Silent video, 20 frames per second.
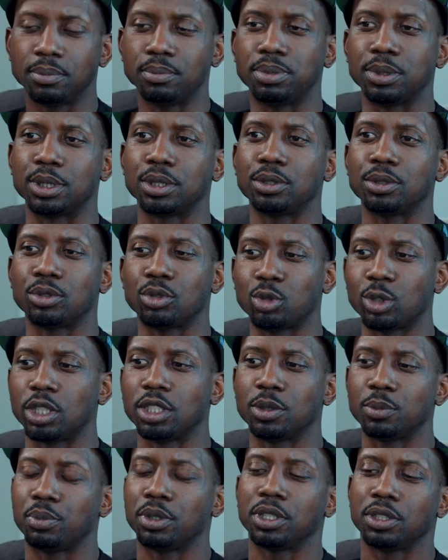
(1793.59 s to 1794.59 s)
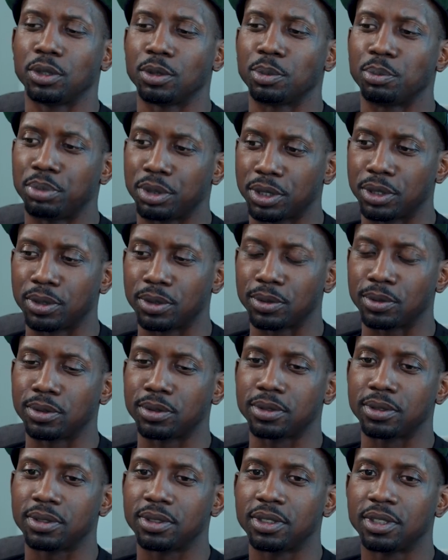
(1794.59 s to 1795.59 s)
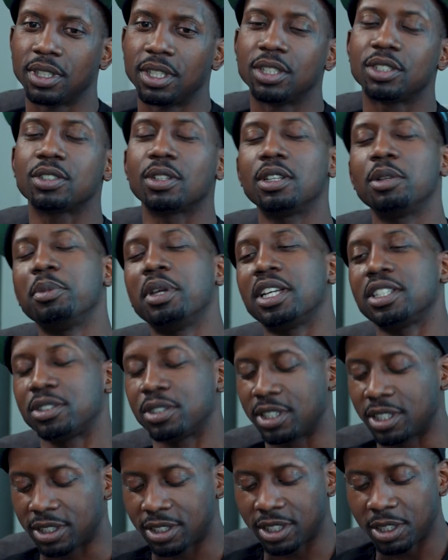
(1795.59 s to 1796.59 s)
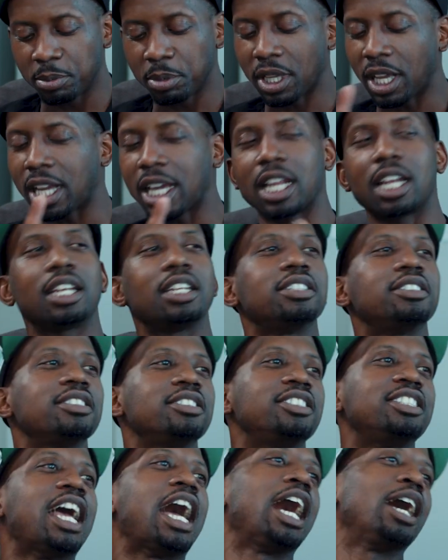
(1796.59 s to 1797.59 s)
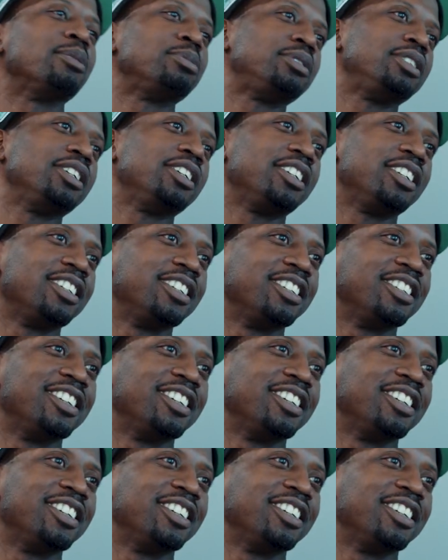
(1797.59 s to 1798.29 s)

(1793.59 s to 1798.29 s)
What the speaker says: But you're trying to pay your bills. So let me ask you this. I got a list of jobs here.